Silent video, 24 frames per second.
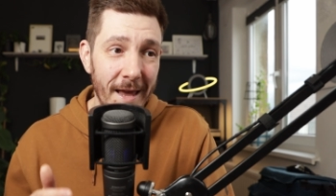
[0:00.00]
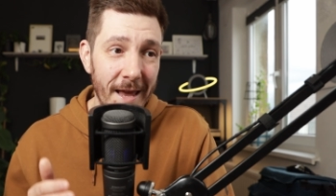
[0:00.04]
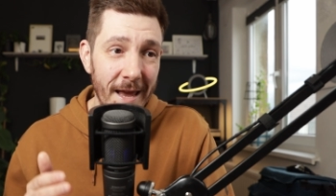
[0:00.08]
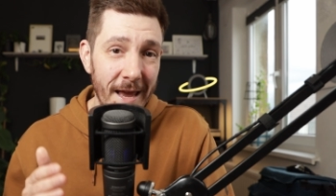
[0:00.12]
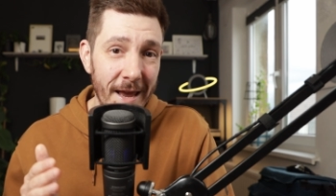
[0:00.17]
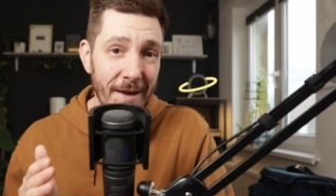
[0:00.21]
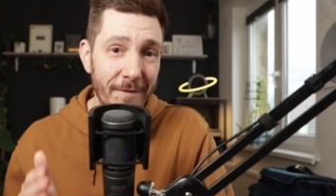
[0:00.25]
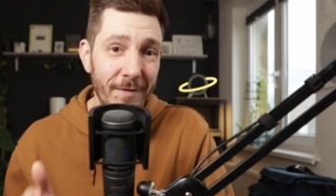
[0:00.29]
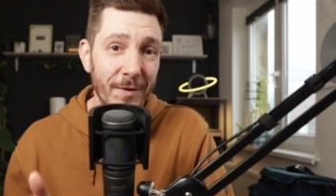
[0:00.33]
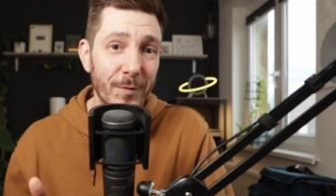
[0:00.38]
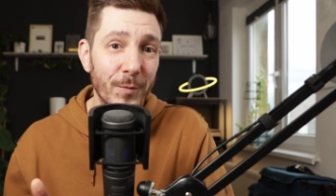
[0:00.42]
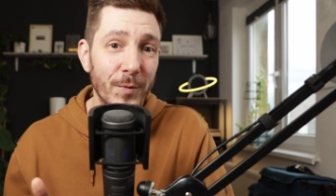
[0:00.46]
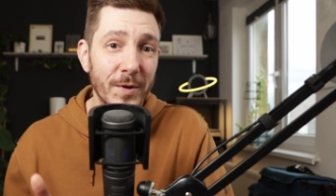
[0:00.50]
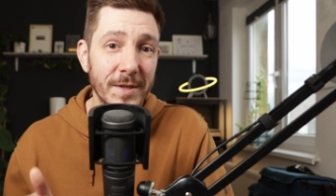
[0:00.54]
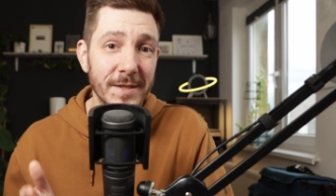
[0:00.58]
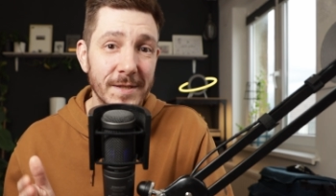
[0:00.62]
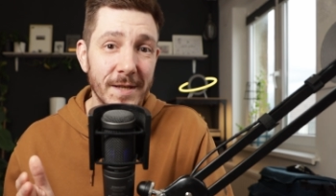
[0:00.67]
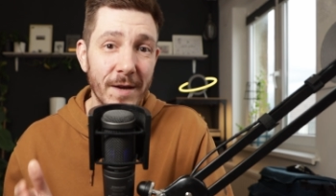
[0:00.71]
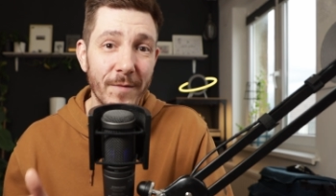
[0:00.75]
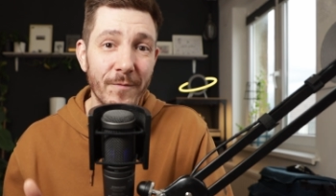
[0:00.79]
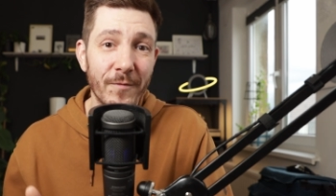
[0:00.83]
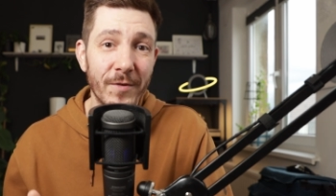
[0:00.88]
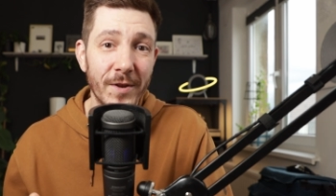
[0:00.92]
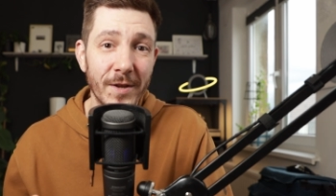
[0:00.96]
Even with
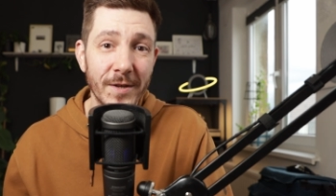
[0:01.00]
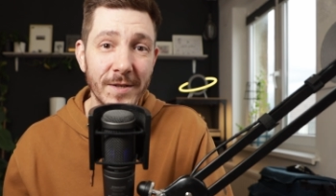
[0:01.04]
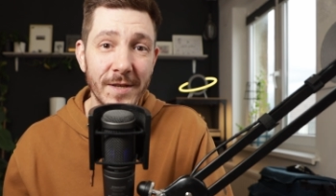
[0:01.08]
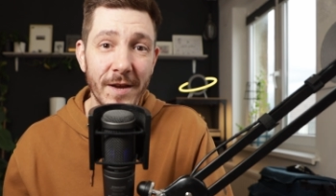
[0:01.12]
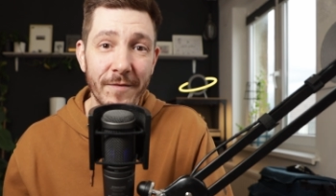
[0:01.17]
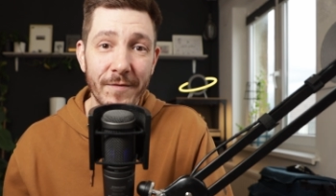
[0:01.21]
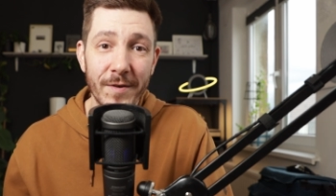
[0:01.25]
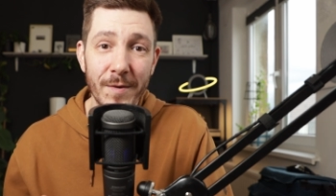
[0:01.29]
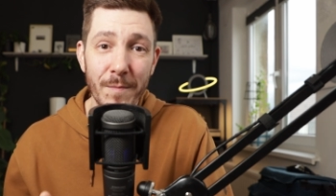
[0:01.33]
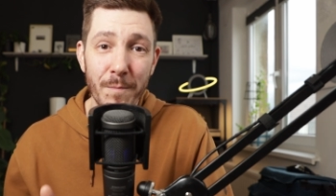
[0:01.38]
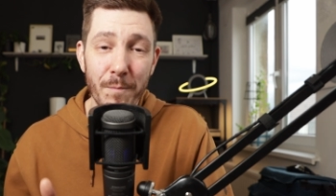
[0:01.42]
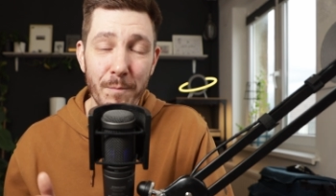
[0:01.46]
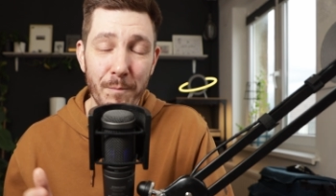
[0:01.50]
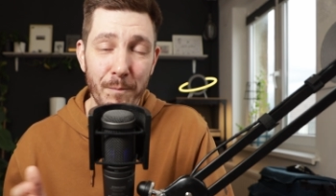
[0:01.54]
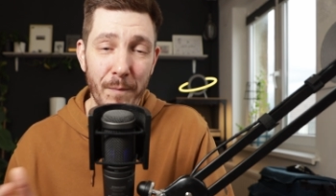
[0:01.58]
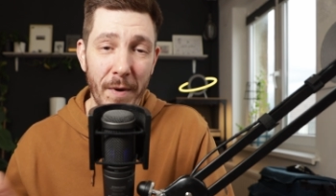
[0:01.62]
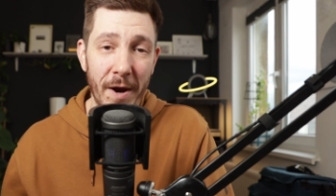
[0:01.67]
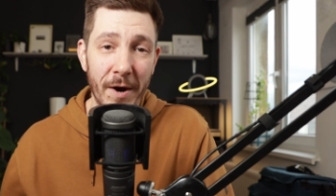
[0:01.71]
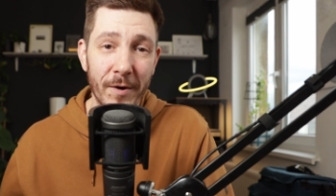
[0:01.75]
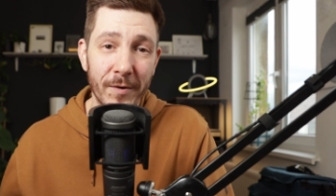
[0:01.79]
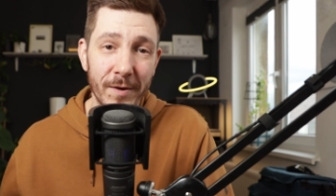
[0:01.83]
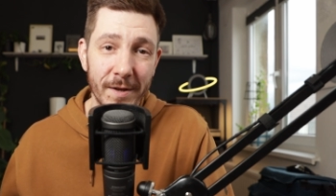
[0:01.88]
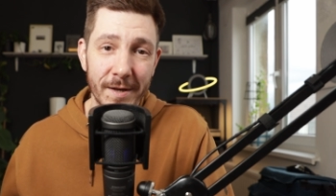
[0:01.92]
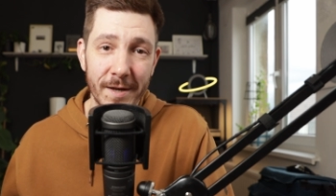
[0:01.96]
some videos having
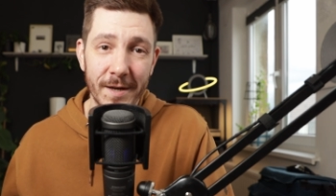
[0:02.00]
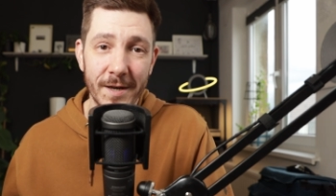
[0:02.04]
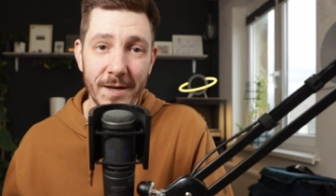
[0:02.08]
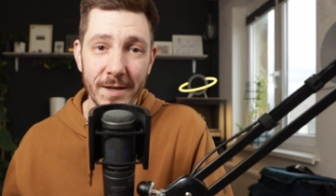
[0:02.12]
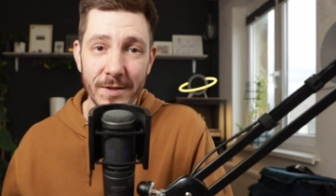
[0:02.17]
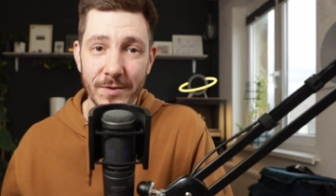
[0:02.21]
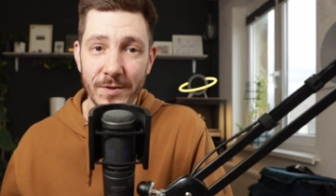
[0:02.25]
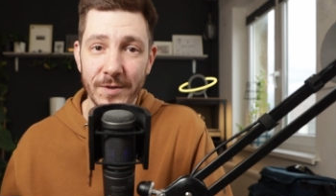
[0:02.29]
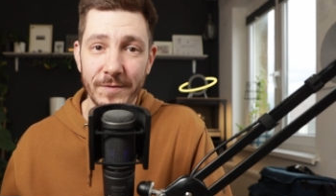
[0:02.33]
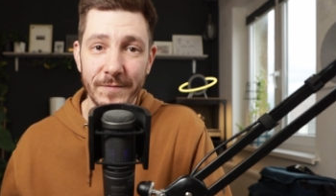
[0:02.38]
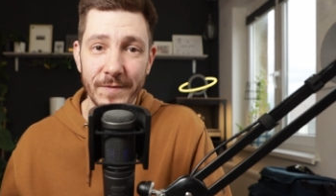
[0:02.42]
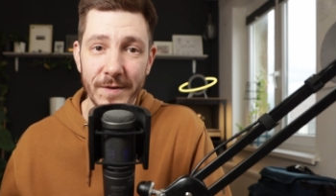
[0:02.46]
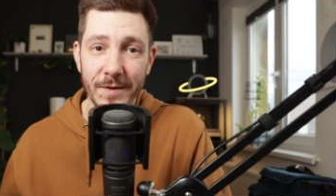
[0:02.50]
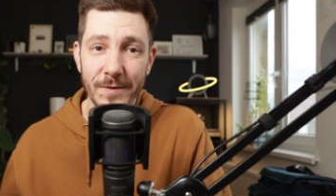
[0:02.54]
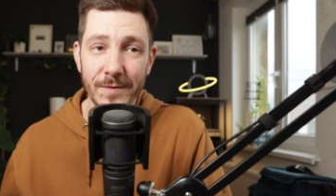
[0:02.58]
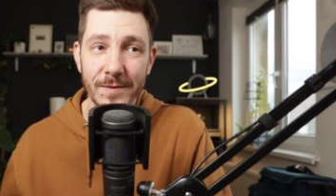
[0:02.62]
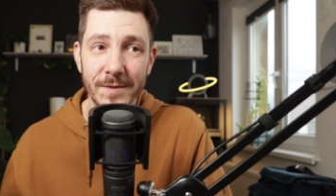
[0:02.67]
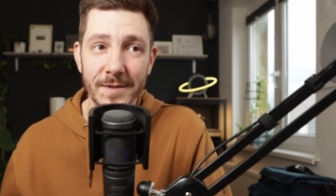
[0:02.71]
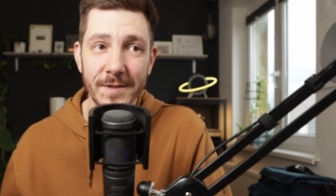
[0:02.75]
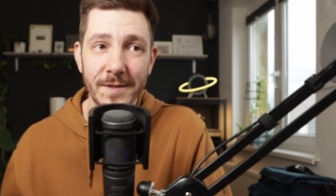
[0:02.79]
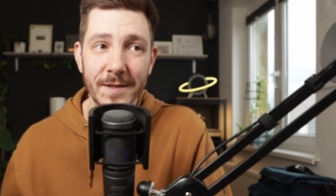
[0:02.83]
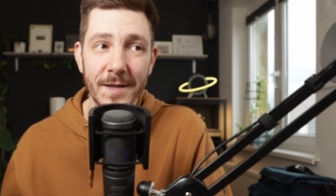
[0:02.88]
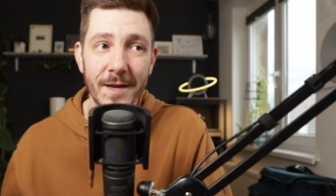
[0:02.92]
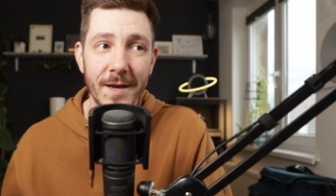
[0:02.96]
barely 100
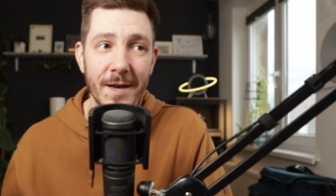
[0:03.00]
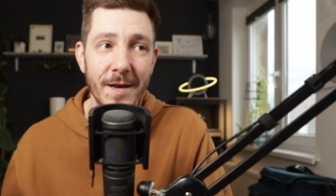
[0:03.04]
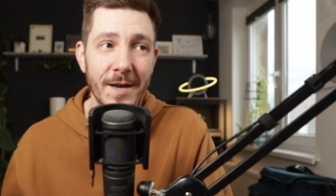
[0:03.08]
views.